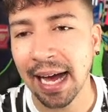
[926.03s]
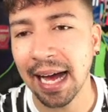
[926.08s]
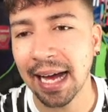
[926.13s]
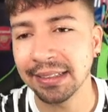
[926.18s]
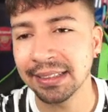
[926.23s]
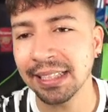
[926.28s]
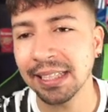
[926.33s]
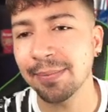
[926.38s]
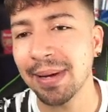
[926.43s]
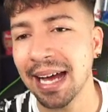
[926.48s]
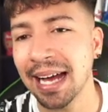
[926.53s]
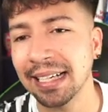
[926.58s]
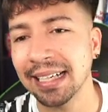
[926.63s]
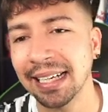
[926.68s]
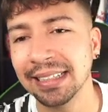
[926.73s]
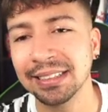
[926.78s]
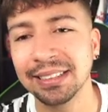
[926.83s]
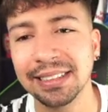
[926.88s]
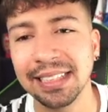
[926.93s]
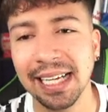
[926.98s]
City Man
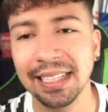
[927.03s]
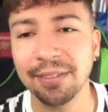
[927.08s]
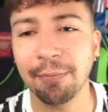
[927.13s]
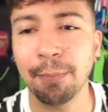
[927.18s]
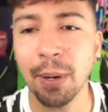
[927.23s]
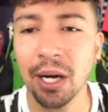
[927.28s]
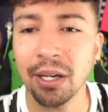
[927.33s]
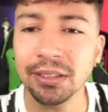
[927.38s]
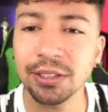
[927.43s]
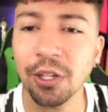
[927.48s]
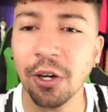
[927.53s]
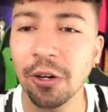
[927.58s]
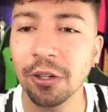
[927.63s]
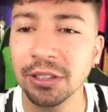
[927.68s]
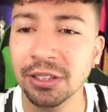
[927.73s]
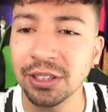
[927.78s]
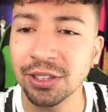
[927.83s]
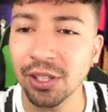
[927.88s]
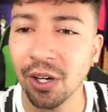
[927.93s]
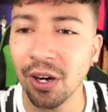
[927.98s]
has said punt on
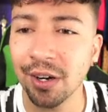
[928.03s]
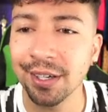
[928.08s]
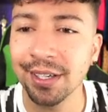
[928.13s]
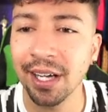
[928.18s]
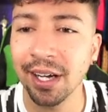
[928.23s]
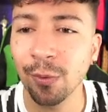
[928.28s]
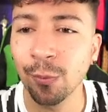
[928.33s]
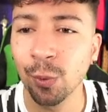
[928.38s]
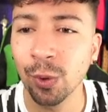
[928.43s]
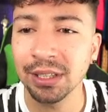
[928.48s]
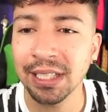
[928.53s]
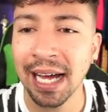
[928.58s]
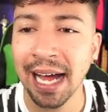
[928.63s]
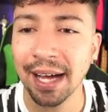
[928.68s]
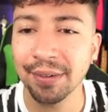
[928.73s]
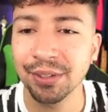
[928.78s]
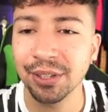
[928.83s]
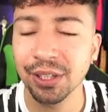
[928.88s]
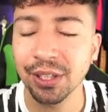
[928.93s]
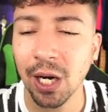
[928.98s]
Son would
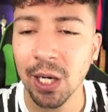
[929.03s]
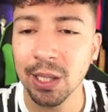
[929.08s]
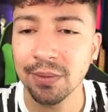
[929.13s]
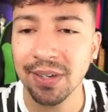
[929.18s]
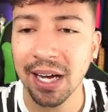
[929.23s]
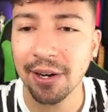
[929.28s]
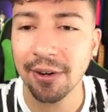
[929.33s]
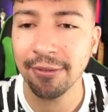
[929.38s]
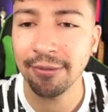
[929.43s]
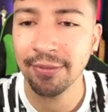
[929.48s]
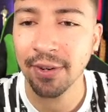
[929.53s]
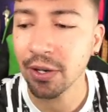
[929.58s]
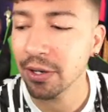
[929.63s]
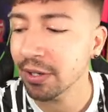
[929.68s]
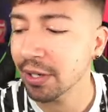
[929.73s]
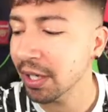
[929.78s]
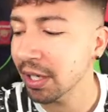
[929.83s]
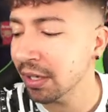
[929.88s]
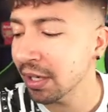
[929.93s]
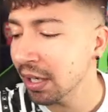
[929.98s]
have to go without
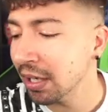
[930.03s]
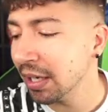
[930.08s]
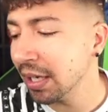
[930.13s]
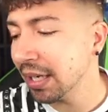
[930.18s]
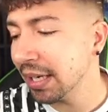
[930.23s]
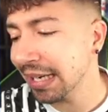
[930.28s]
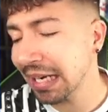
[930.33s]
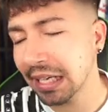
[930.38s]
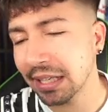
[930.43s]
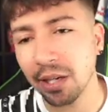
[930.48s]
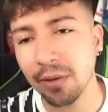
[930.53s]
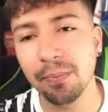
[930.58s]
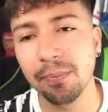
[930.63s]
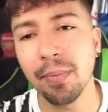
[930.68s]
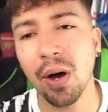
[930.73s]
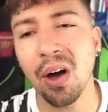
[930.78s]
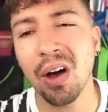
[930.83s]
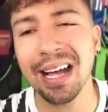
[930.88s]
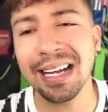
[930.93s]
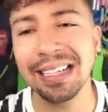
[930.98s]
Foden. Yeah, I don't
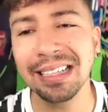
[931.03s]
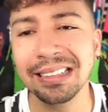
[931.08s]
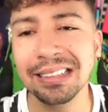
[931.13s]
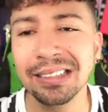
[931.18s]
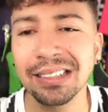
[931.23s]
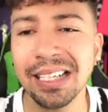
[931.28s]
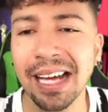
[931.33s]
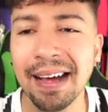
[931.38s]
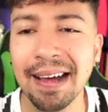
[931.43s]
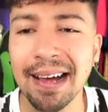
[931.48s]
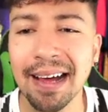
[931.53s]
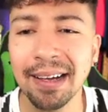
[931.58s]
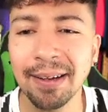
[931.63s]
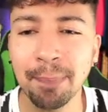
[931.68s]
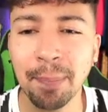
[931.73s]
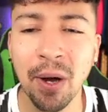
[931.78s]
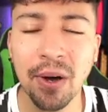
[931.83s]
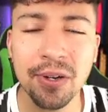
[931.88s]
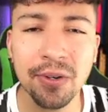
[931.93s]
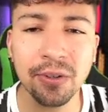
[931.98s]
mind a
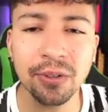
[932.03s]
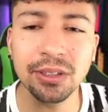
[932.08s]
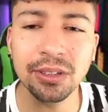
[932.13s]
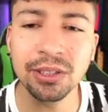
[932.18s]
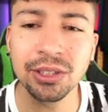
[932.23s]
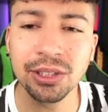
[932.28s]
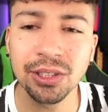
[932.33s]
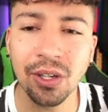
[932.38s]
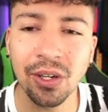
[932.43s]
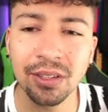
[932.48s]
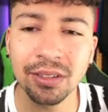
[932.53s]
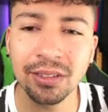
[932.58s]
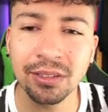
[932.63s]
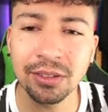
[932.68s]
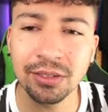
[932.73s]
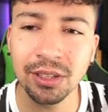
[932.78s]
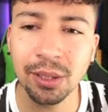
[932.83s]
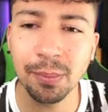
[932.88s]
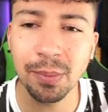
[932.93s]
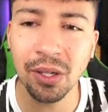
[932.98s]
punt on Son,
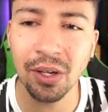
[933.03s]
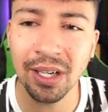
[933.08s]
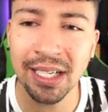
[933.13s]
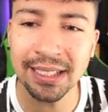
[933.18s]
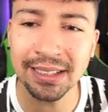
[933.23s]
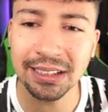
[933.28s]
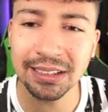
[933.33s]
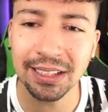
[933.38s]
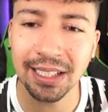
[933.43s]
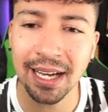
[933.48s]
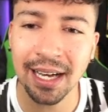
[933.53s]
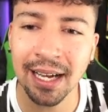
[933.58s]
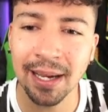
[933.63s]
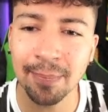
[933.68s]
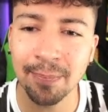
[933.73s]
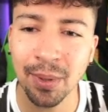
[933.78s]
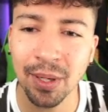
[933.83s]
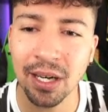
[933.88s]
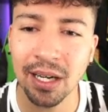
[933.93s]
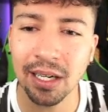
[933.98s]
to be honest,
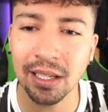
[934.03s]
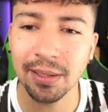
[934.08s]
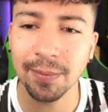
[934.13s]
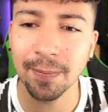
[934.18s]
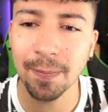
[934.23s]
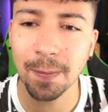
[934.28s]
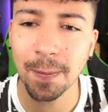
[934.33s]
but